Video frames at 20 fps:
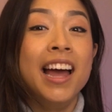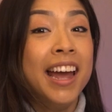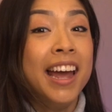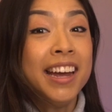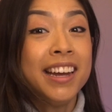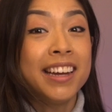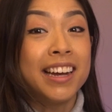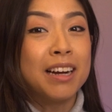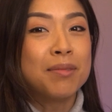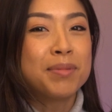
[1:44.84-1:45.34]

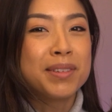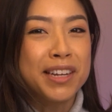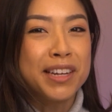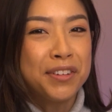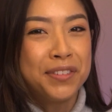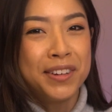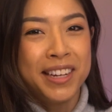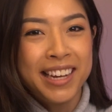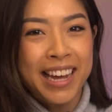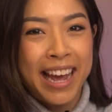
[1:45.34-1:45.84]
Hey, I'm
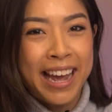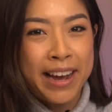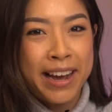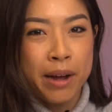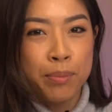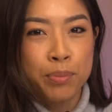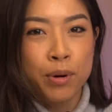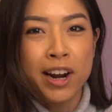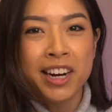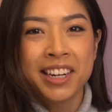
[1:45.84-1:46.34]
Stephanie, A
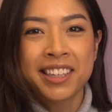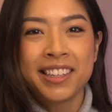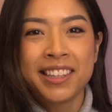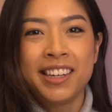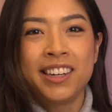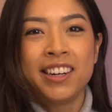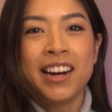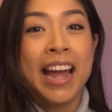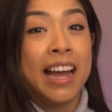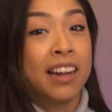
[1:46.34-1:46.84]
I product
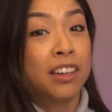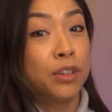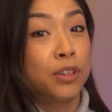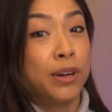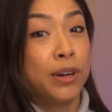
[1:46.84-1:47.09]
leader and